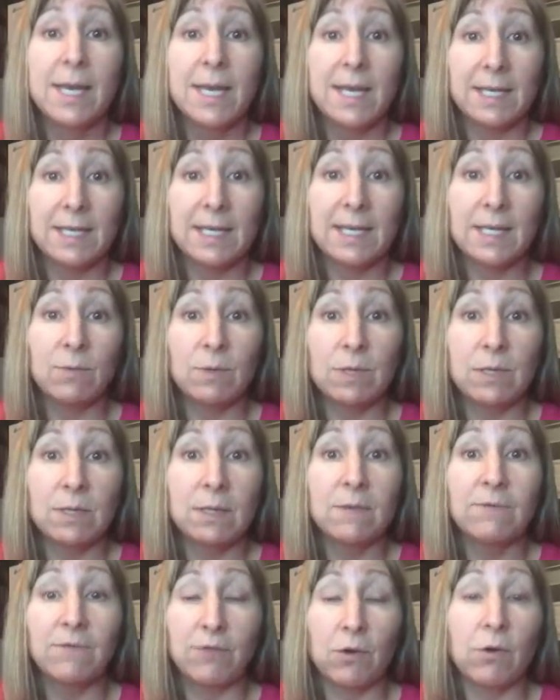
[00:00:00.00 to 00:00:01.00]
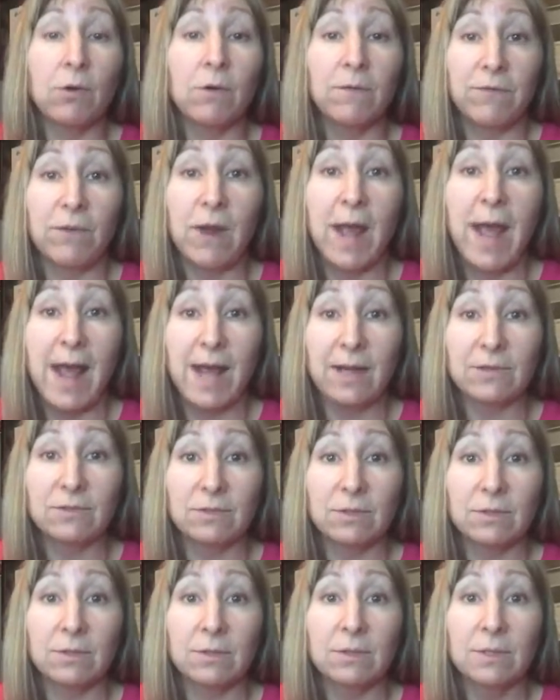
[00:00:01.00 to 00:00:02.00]
And he would, for
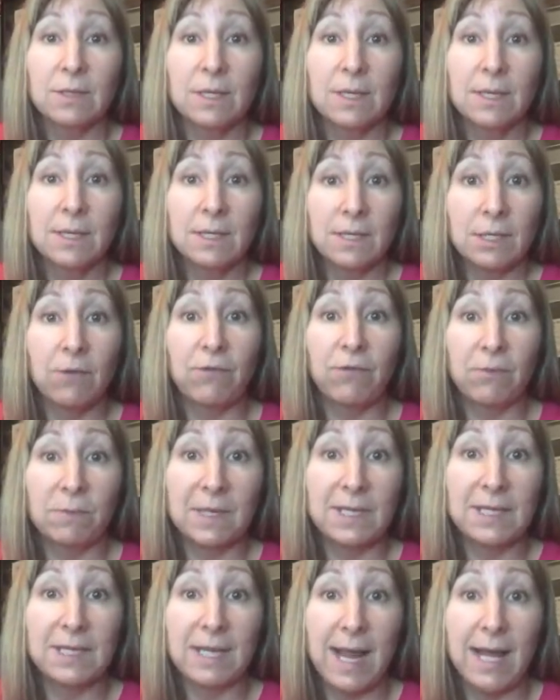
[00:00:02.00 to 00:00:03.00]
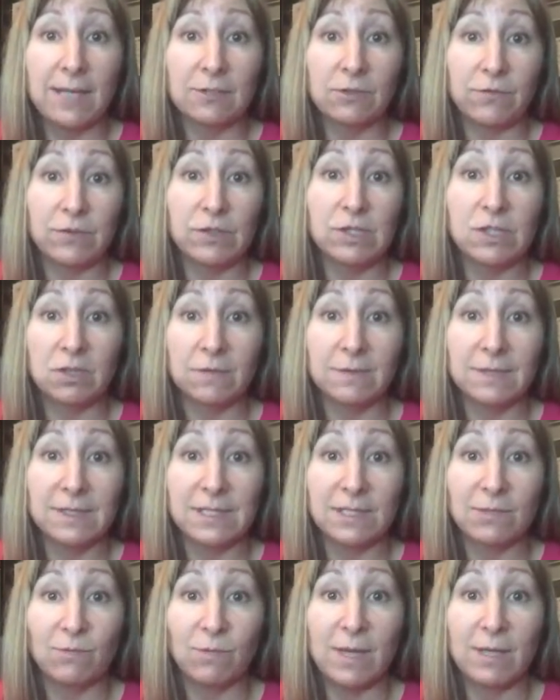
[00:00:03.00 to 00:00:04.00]
actor, for being an actor, for
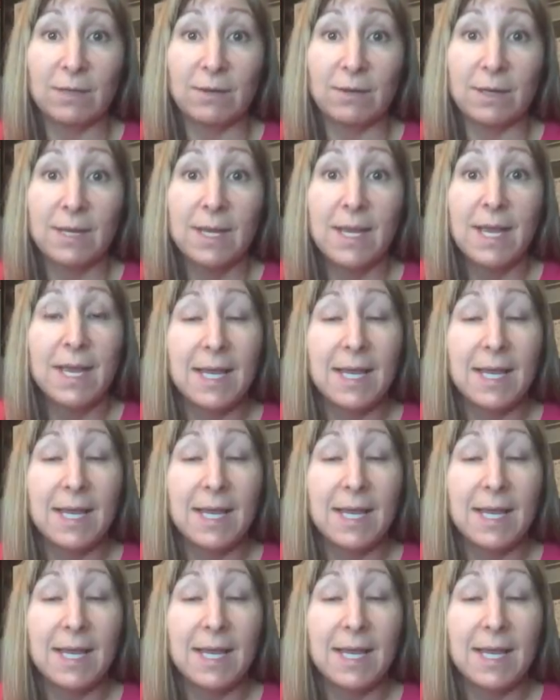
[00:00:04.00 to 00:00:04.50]
services rendered.